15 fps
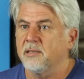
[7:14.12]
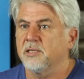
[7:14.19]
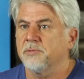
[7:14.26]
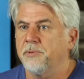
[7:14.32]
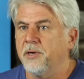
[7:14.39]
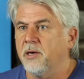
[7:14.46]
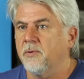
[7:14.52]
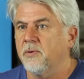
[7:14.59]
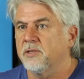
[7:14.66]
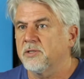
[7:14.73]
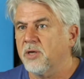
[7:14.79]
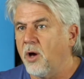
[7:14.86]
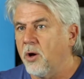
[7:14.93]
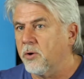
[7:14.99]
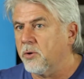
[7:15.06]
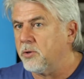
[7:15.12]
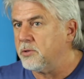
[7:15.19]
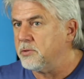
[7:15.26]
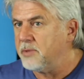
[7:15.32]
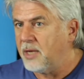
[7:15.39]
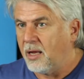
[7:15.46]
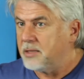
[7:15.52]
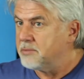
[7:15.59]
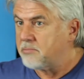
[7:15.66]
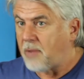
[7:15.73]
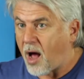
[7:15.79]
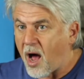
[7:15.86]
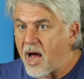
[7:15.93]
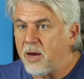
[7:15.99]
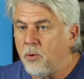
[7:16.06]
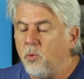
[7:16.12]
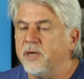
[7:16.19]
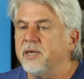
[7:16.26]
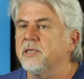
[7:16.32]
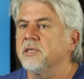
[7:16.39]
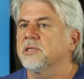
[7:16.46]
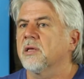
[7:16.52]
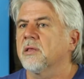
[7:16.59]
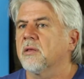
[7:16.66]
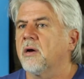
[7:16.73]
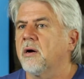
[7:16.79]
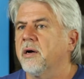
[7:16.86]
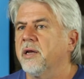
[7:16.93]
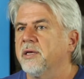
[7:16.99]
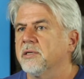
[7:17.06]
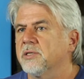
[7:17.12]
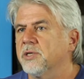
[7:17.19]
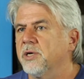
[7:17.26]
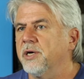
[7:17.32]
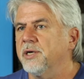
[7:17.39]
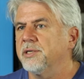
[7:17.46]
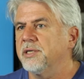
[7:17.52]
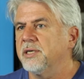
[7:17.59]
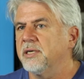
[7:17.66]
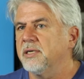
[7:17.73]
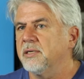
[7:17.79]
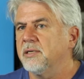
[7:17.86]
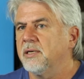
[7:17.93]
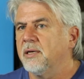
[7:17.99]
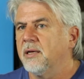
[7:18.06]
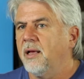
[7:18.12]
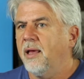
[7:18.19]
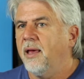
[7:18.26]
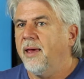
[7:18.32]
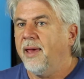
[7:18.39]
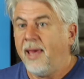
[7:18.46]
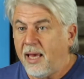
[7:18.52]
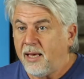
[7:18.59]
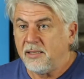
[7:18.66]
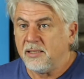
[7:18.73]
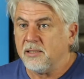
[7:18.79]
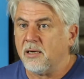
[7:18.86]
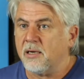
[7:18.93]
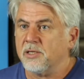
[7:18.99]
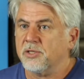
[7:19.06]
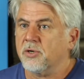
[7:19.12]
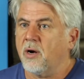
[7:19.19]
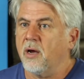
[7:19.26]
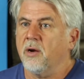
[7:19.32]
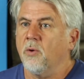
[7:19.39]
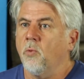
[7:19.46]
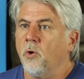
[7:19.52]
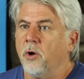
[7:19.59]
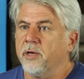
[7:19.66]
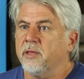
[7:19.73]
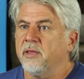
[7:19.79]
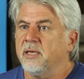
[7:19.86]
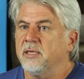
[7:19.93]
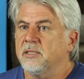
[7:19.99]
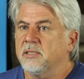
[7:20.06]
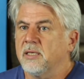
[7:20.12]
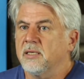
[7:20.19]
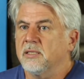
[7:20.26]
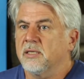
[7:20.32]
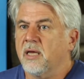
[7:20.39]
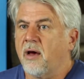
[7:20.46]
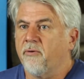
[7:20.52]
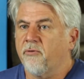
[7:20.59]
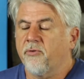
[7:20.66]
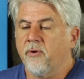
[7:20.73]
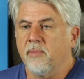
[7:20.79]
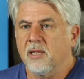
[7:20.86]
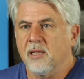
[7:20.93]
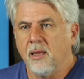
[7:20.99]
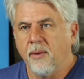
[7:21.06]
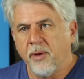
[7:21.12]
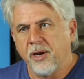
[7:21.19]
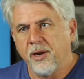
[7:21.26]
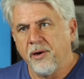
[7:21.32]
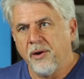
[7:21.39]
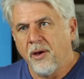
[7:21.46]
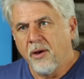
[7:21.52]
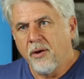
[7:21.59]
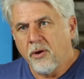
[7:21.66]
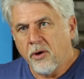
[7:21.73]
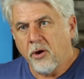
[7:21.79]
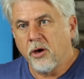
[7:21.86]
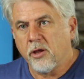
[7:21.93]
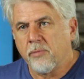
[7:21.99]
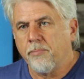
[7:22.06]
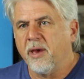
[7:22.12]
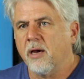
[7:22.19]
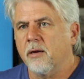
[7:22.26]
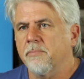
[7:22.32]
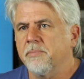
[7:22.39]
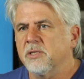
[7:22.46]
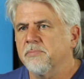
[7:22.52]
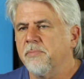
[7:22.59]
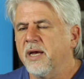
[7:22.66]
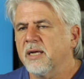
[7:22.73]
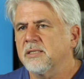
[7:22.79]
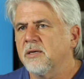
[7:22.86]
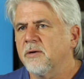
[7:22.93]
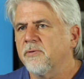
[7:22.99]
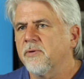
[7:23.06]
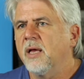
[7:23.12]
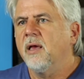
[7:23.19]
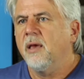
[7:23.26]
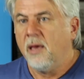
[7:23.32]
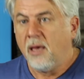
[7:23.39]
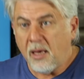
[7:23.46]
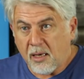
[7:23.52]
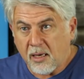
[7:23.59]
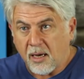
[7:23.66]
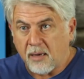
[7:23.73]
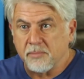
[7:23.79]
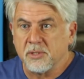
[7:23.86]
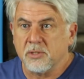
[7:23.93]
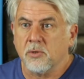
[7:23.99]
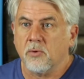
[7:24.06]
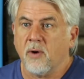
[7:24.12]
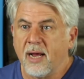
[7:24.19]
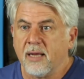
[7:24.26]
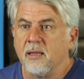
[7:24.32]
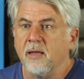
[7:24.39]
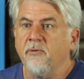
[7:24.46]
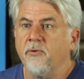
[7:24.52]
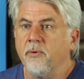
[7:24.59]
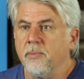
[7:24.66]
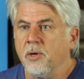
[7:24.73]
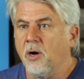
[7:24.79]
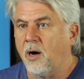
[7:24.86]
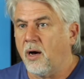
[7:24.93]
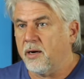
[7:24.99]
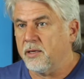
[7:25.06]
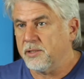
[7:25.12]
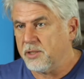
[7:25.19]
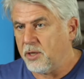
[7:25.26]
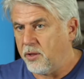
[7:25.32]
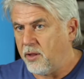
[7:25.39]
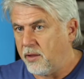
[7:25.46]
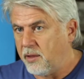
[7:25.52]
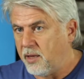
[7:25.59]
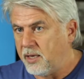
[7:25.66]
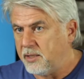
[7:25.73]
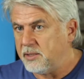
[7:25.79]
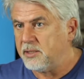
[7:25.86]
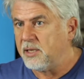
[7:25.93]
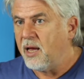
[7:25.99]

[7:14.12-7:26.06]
speak with total eyewitness authority and certainty. He's not trying to work these things out from a limited earthbound perspective. He comes directly from God, and so the things